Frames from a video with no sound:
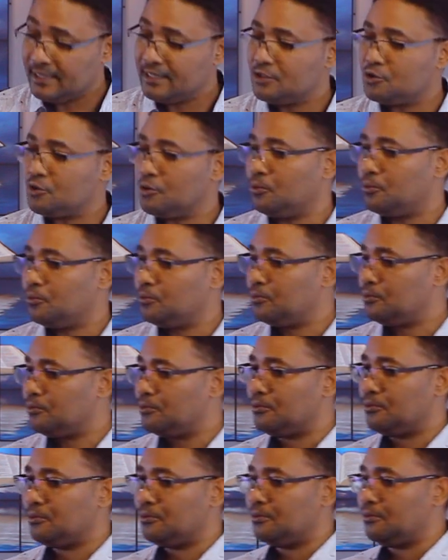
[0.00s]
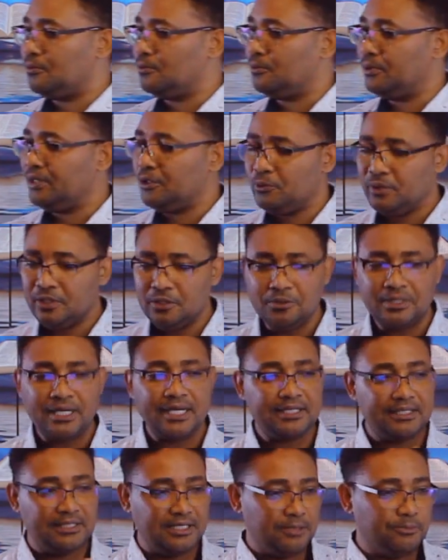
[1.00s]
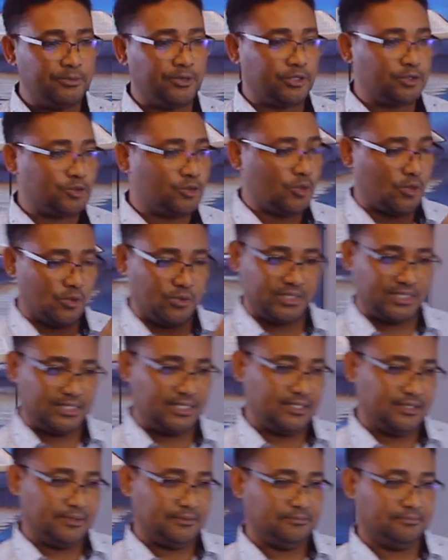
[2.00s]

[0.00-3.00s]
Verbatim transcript: So when we look at Nimrod closely,